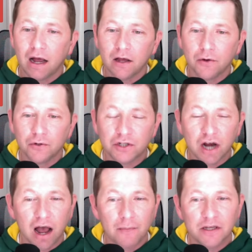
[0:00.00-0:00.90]
Whose
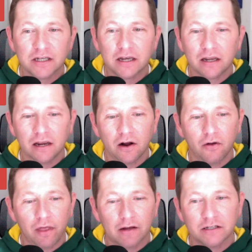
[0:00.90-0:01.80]
job is it? You
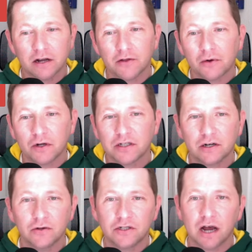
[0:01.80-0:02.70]
know, that was another question.
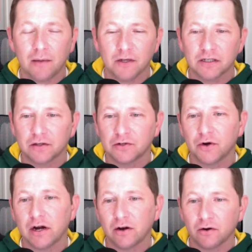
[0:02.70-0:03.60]
Whose job is it, the
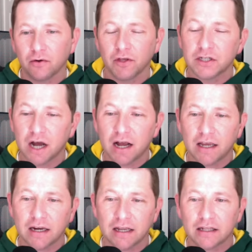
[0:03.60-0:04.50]
trainer or the
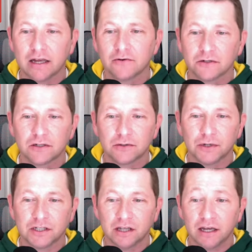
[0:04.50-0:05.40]
jockey, to get that horse to
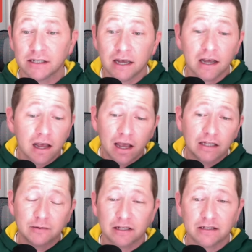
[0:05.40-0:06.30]
switch leads?
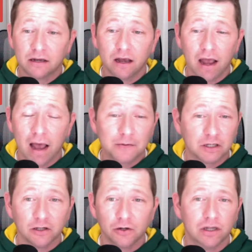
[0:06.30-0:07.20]
It's
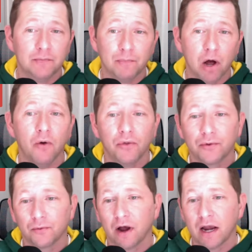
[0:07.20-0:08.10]
absolutely both,
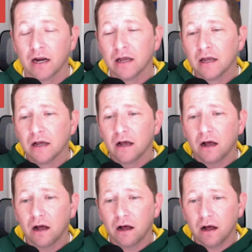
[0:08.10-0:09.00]
right?
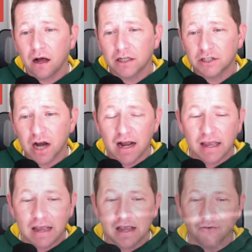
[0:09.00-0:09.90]
A jockey can